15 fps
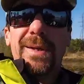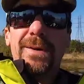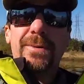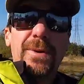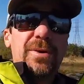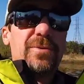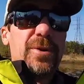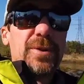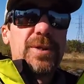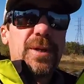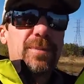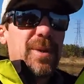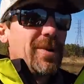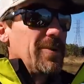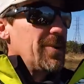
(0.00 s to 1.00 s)
Well, folks,
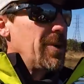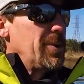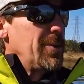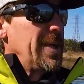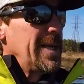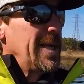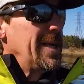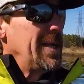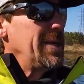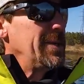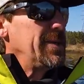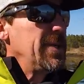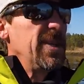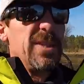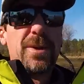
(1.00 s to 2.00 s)
I pedaled all the way down here
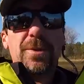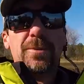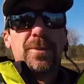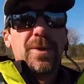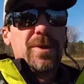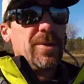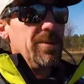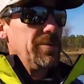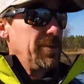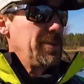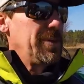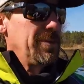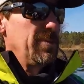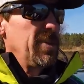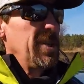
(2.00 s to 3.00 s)
to this little cove,
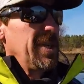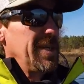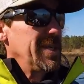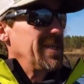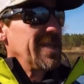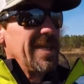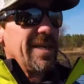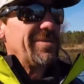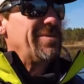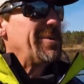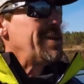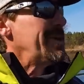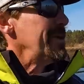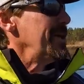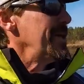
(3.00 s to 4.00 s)
which really isn't that
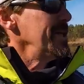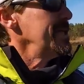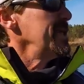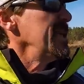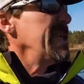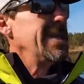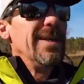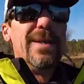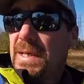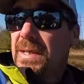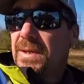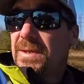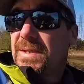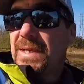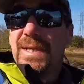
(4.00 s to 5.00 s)
far, honestly.
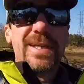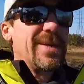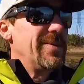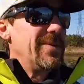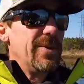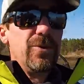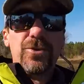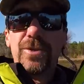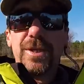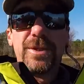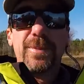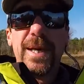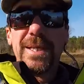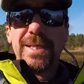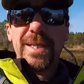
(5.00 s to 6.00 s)
And there's like no
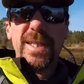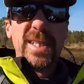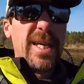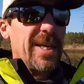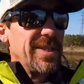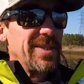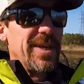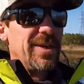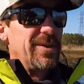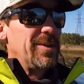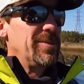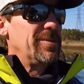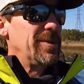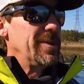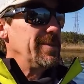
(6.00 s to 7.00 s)
trespassing signs all
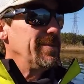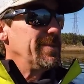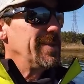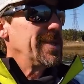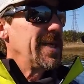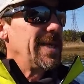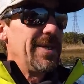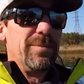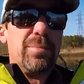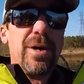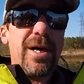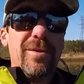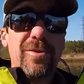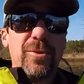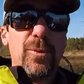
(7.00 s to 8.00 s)
over it saying
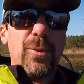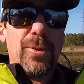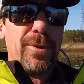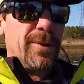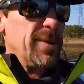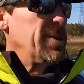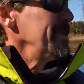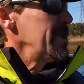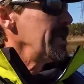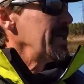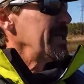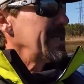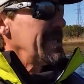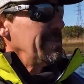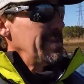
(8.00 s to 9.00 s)
private water. So I
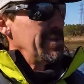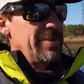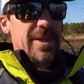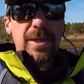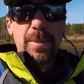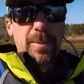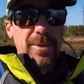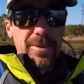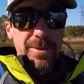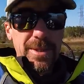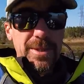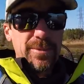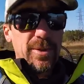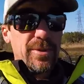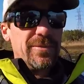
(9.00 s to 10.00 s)
guess some developer
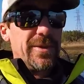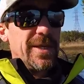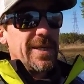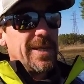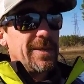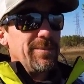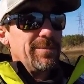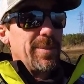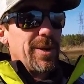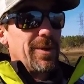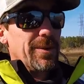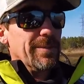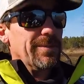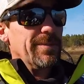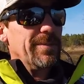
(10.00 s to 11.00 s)
has moved in and
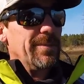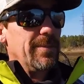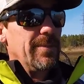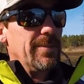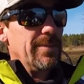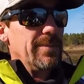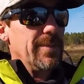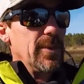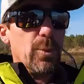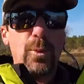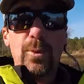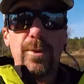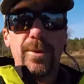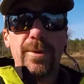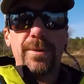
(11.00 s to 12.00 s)
bought the
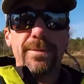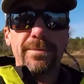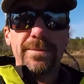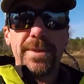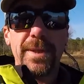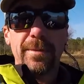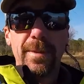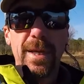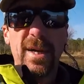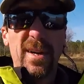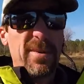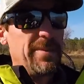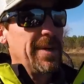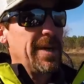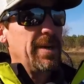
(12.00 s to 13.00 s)
water
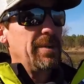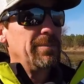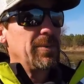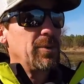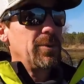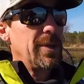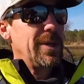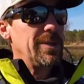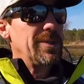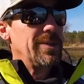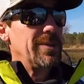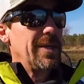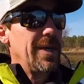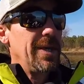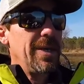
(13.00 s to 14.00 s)
somehow. Not quite
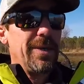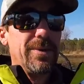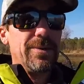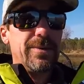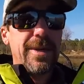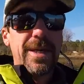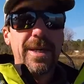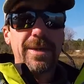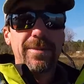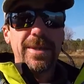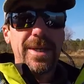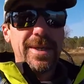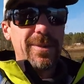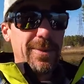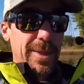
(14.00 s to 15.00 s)
sure how you can do that.
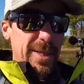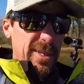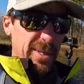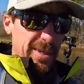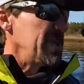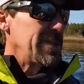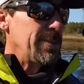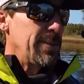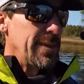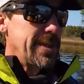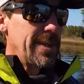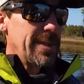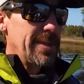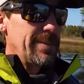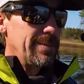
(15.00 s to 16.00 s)
But anyway, just
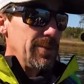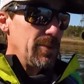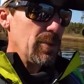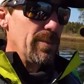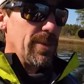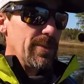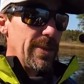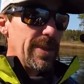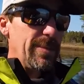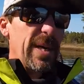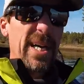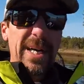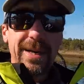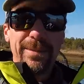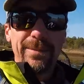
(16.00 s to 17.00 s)
gonna troll my way
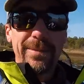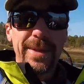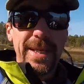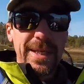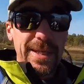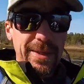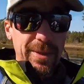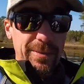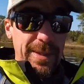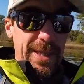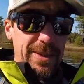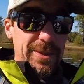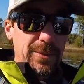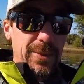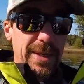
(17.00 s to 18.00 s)
back and go
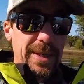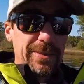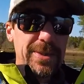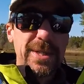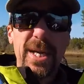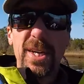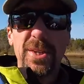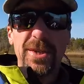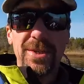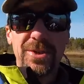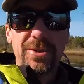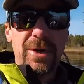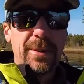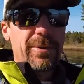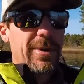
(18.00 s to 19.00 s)
back to where I was catching
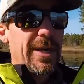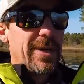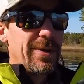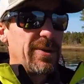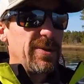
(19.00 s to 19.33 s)
the striper at